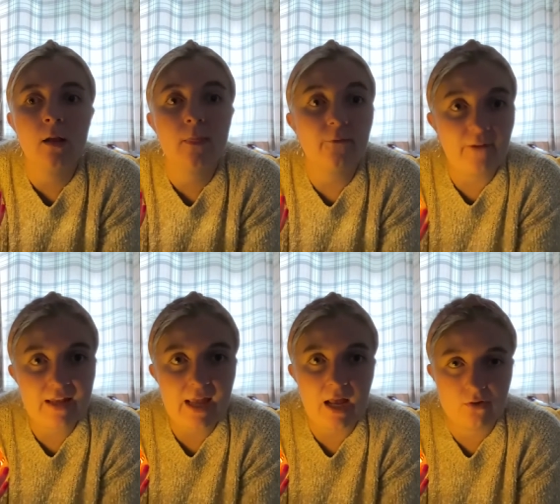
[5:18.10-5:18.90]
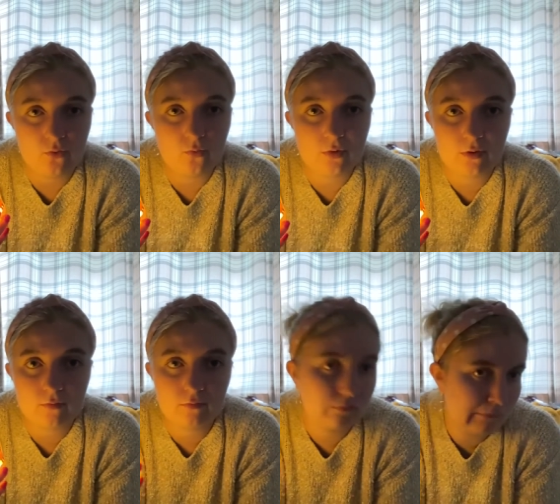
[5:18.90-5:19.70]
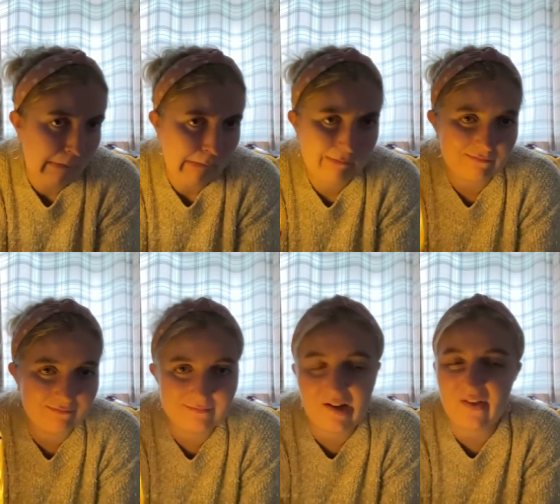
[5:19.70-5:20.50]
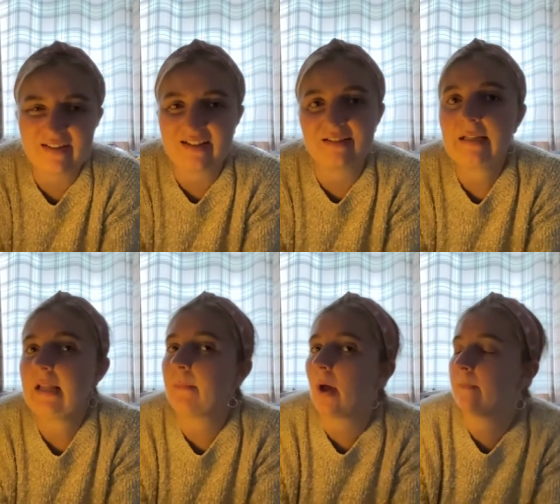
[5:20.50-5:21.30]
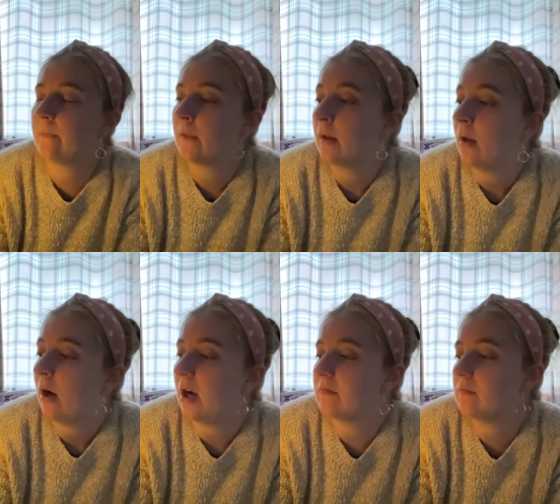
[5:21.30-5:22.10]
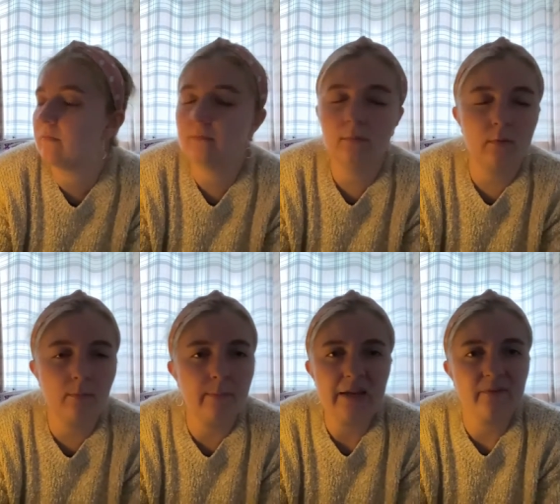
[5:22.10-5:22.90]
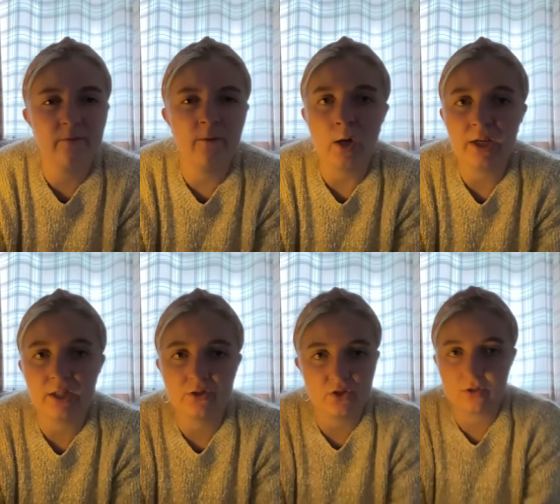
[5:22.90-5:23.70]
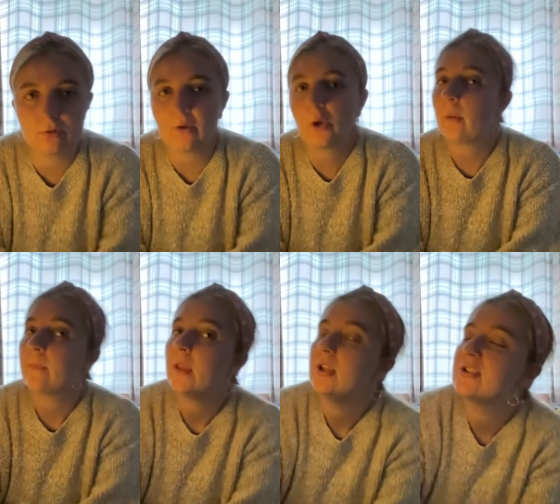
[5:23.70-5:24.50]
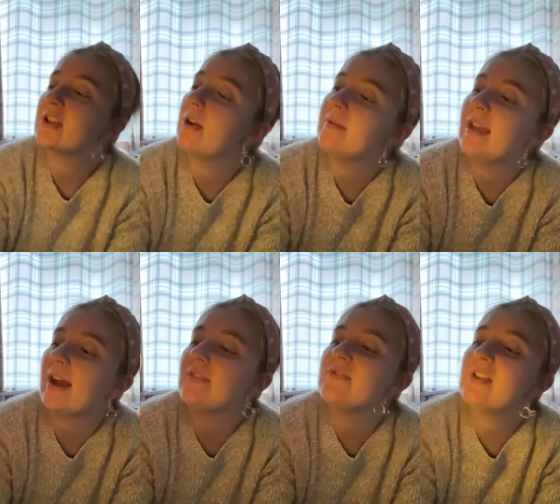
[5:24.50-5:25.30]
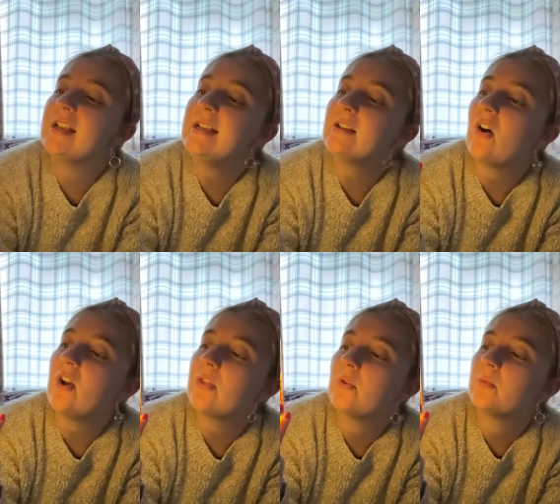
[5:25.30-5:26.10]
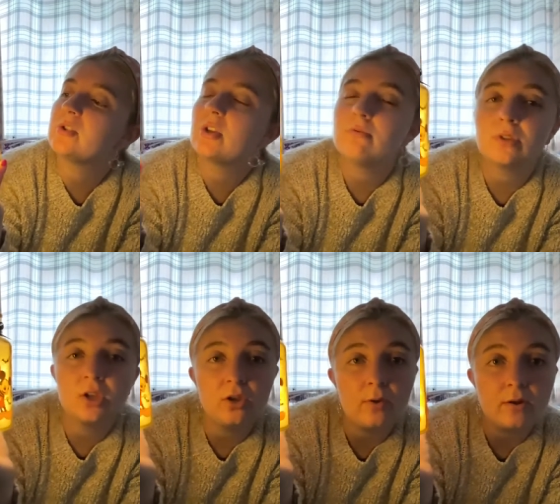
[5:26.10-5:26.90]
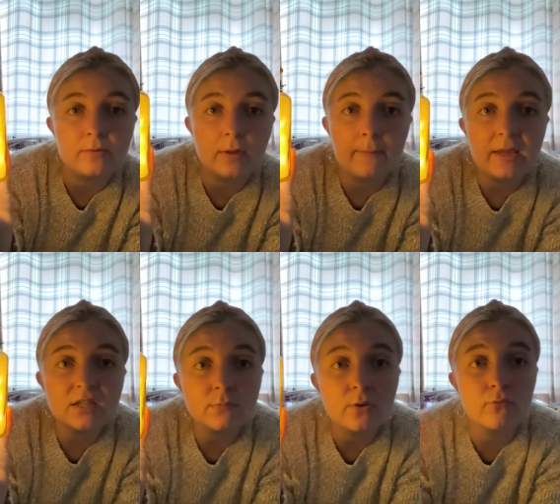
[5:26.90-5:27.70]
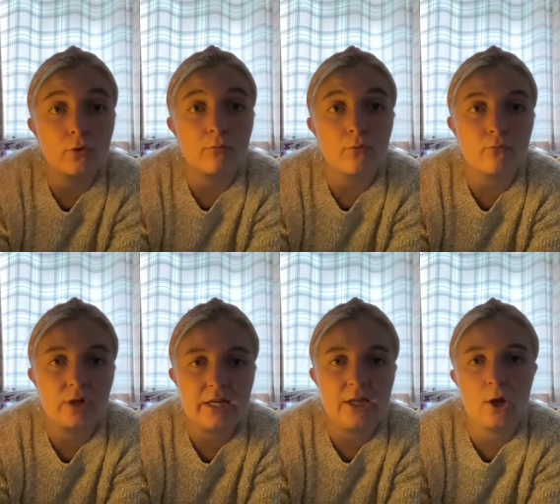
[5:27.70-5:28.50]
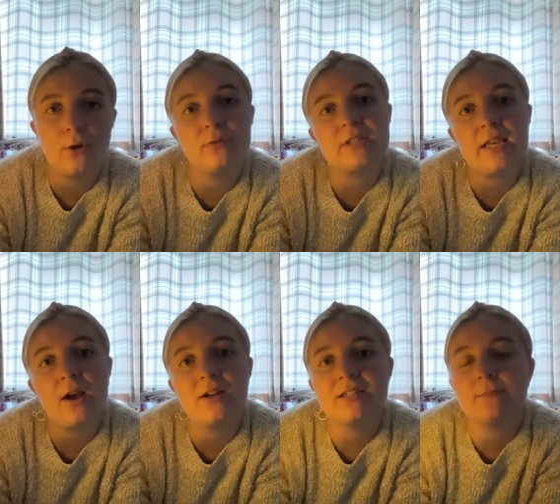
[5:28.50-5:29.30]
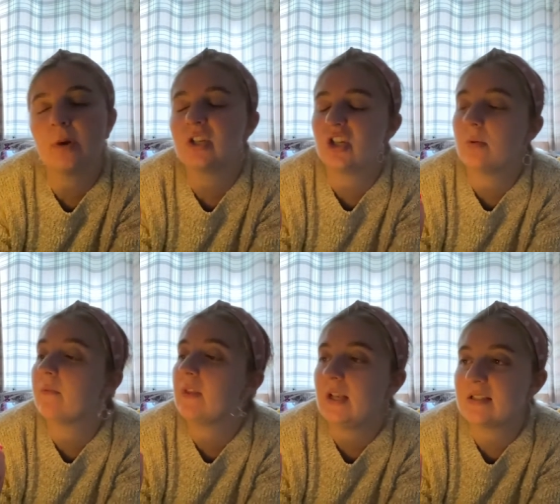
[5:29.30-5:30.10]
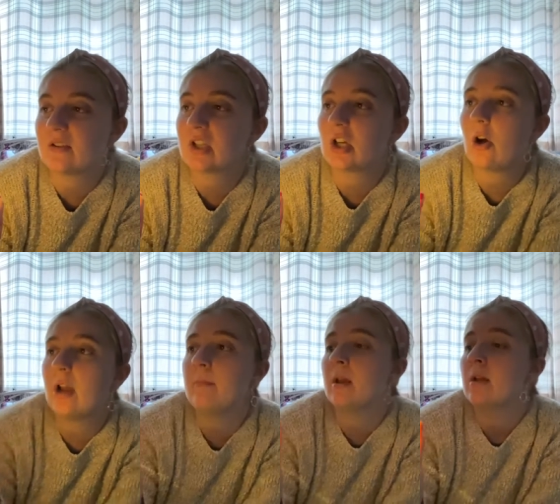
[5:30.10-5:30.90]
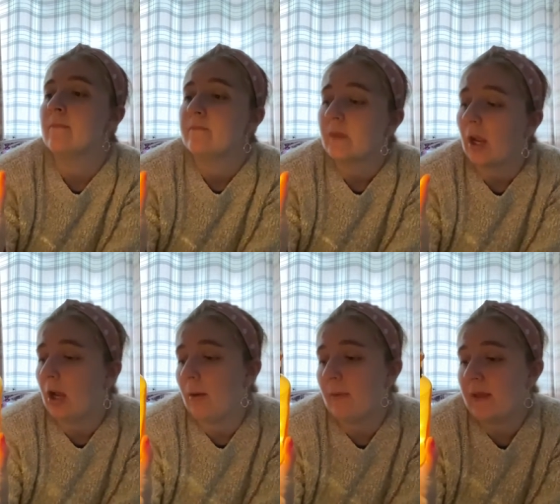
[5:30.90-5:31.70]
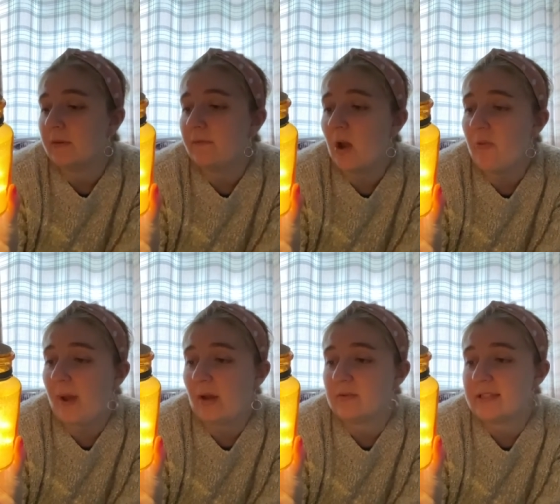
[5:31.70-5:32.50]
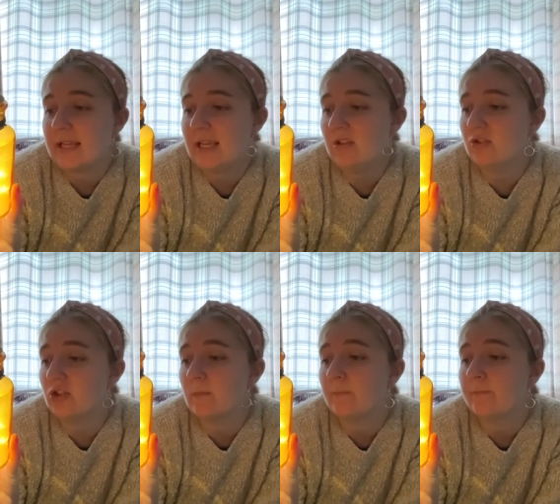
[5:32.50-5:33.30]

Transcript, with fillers: the fake candles. I know that sounds silly, but I, me and fire just don't go. So yeah, these I thought were so cute and makes my room really cozy. I did buy two of these at the time. Um, they were five pounds each